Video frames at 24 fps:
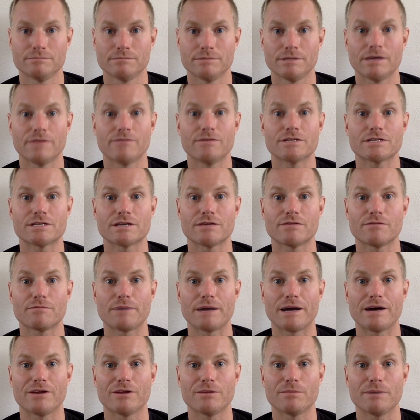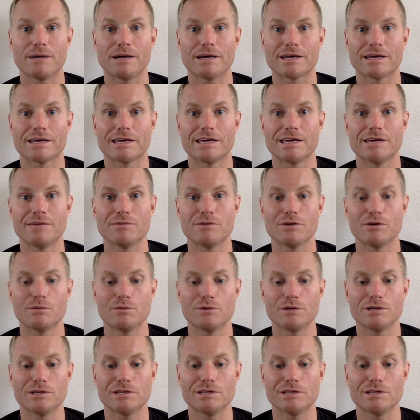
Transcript: give yourself a pat on the back and keep doing what you're